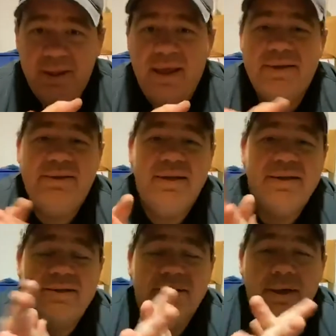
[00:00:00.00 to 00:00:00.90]

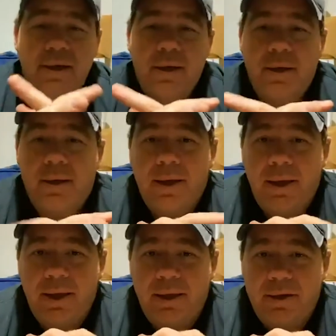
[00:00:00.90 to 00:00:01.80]
classics,
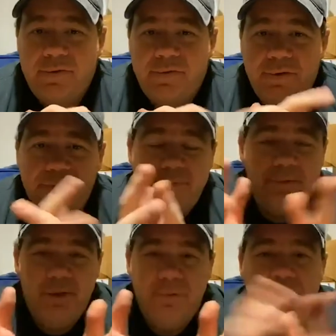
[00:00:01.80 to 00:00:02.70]
and it
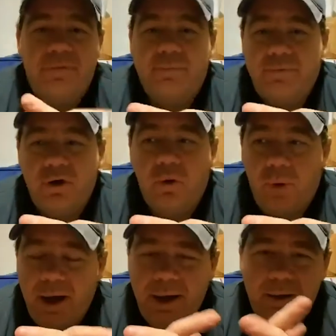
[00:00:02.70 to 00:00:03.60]
took a
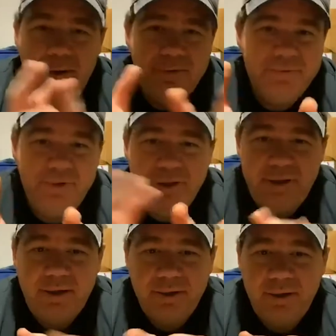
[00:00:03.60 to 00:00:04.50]
while. It was
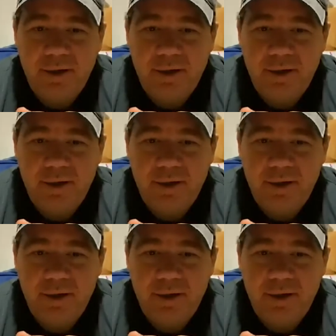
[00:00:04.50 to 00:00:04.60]
really